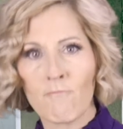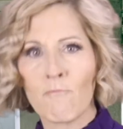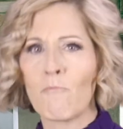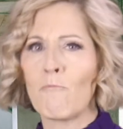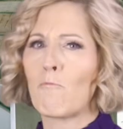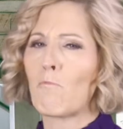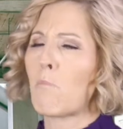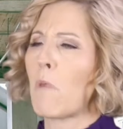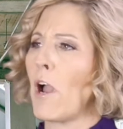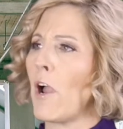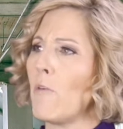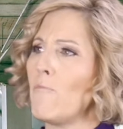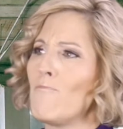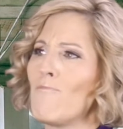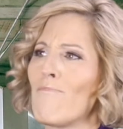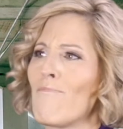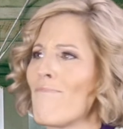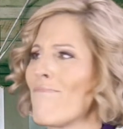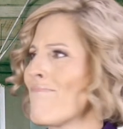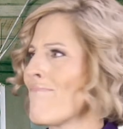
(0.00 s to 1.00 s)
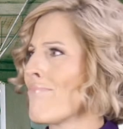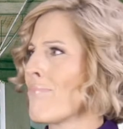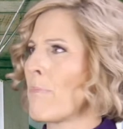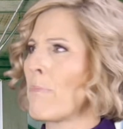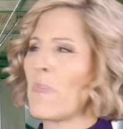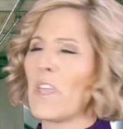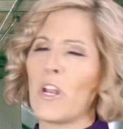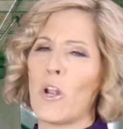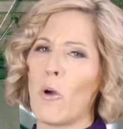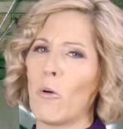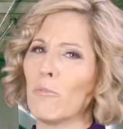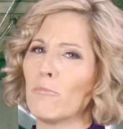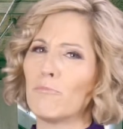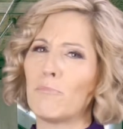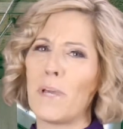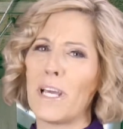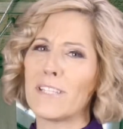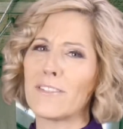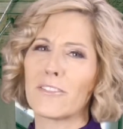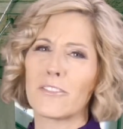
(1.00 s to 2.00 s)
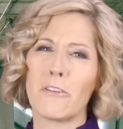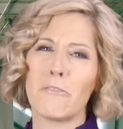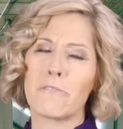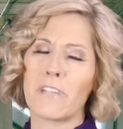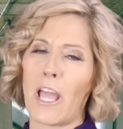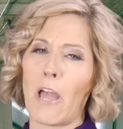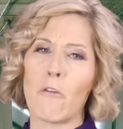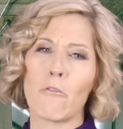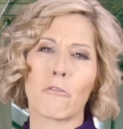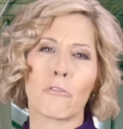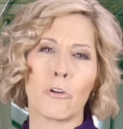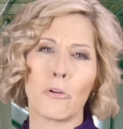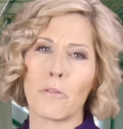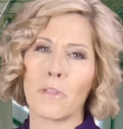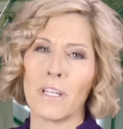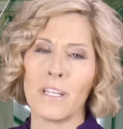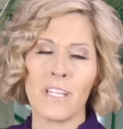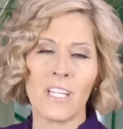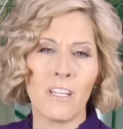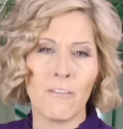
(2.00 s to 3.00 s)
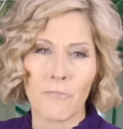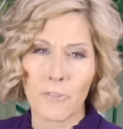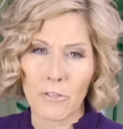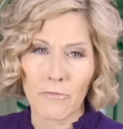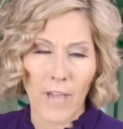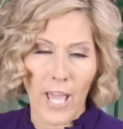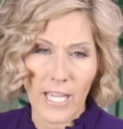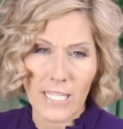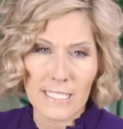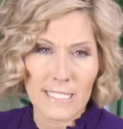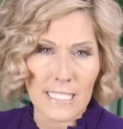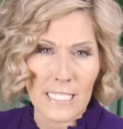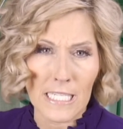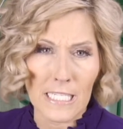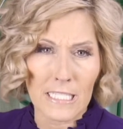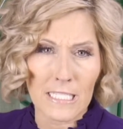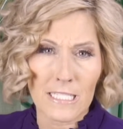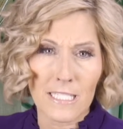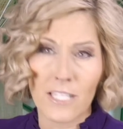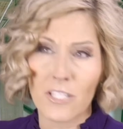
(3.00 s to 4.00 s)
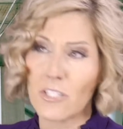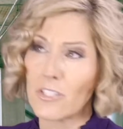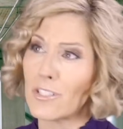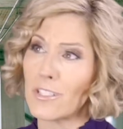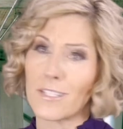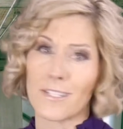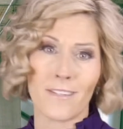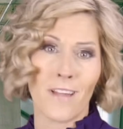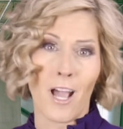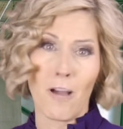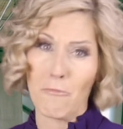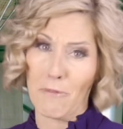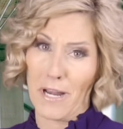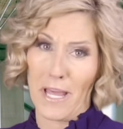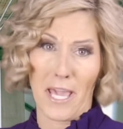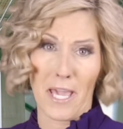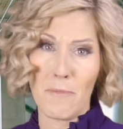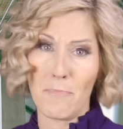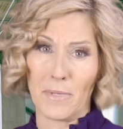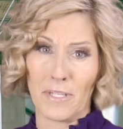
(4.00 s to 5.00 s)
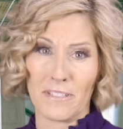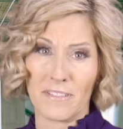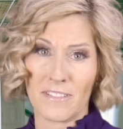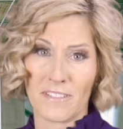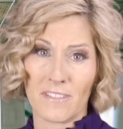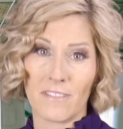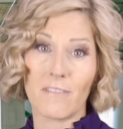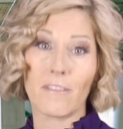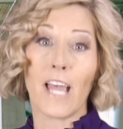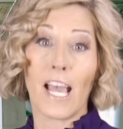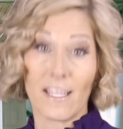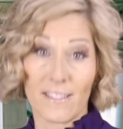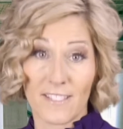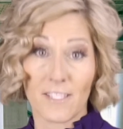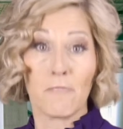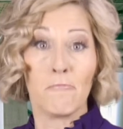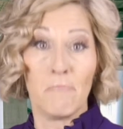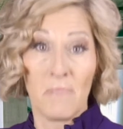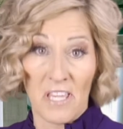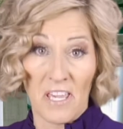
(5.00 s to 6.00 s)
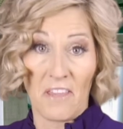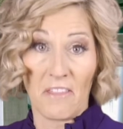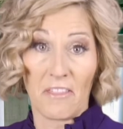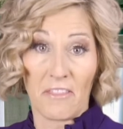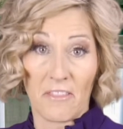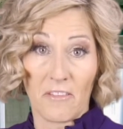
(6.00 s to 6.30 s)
But, you know, pets don't outgrow the need for vaccines. It's just not what happens. That's a myth.